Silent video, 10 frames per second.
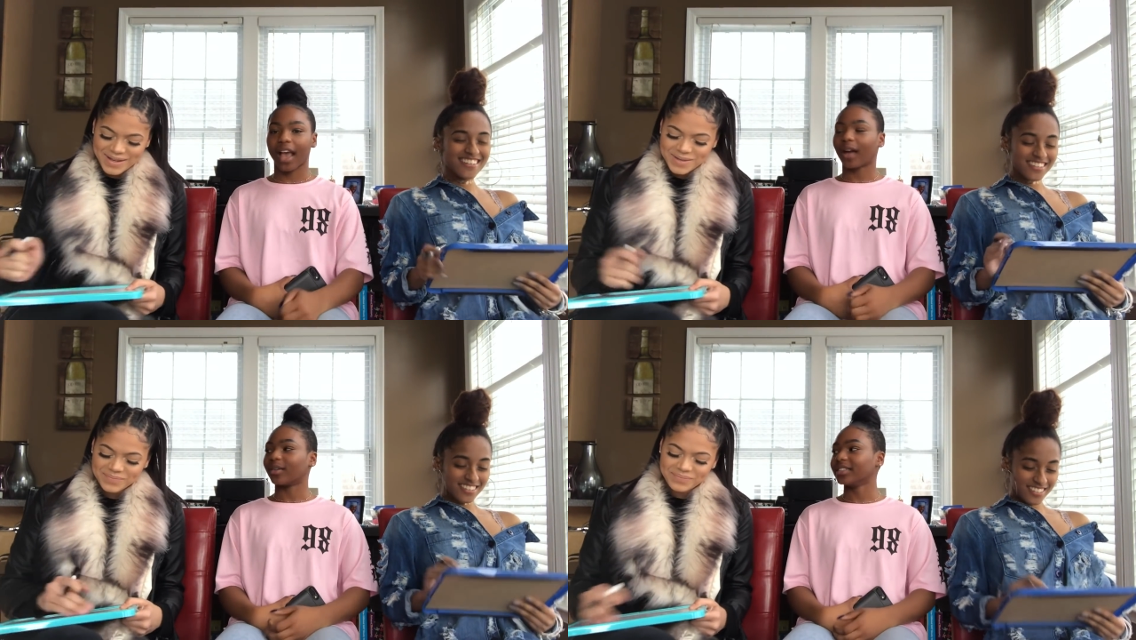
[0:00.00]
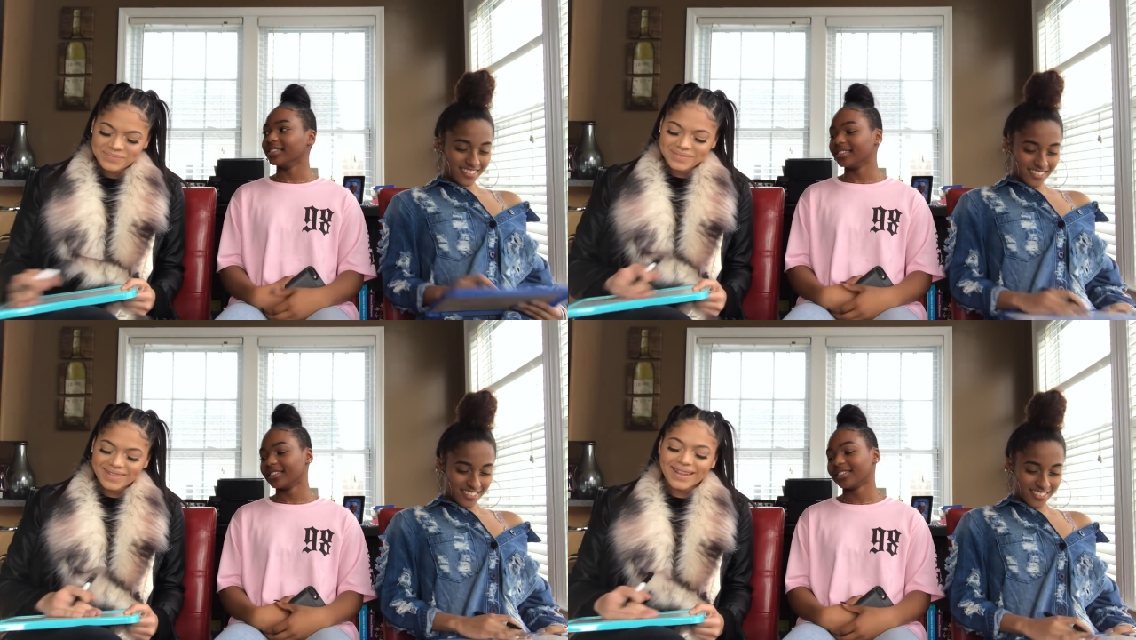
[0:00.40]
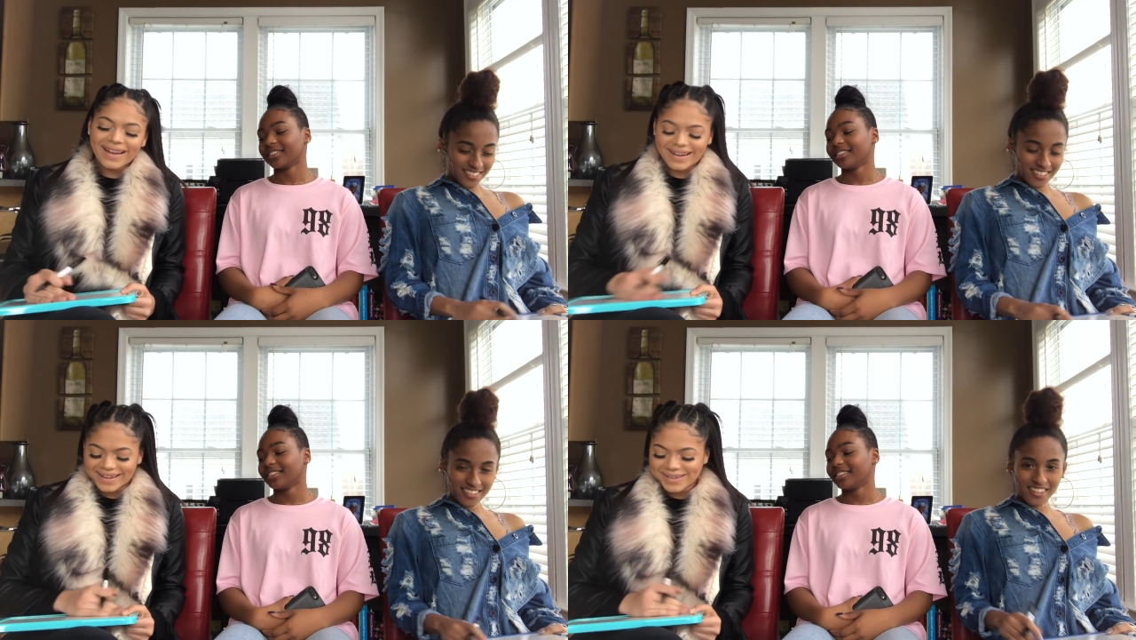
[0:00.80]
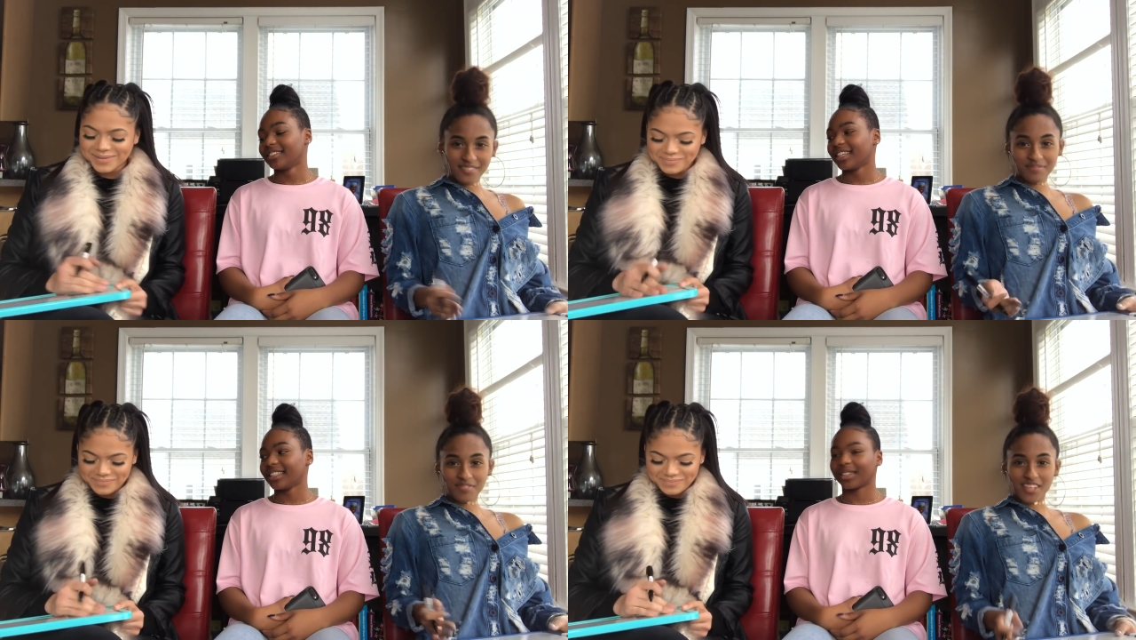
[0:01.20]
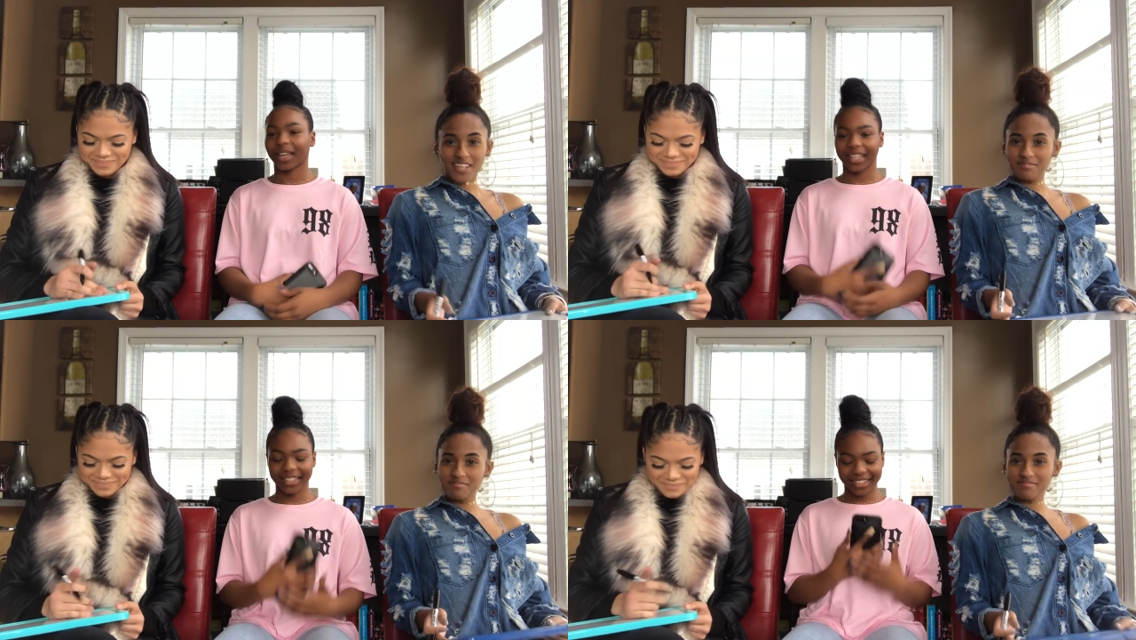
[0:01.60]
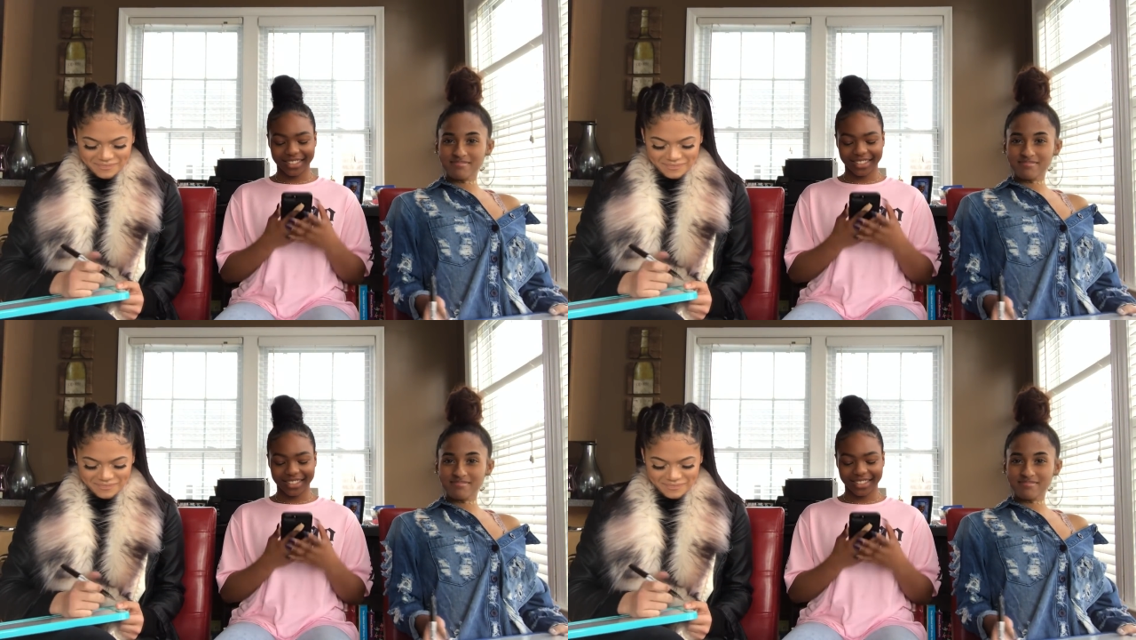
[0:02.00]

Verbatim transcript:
Speaker 1: pretty awkward. All right. It's okay.